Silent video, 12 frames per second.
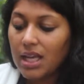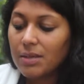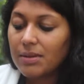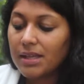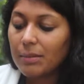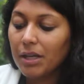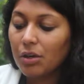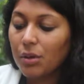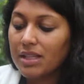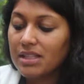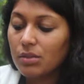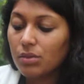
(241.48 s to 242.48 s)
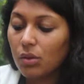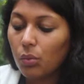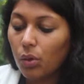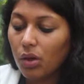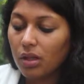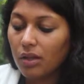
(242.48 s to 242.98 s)
He became acquainted with the
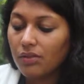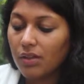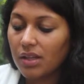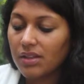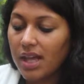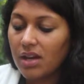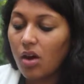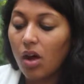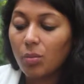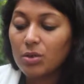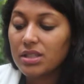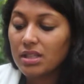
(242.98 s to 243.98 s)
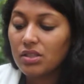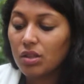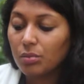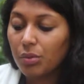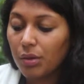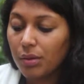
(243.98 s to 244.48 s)
work of then almost
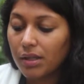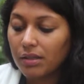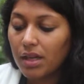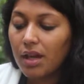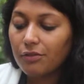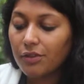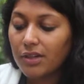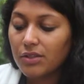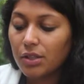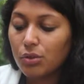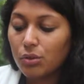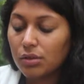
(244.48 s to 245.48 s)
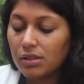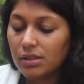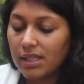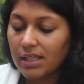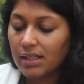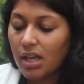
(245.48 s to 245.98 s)
unknown poet Frederick
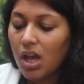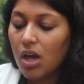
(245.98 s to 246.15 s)
Hölderlin,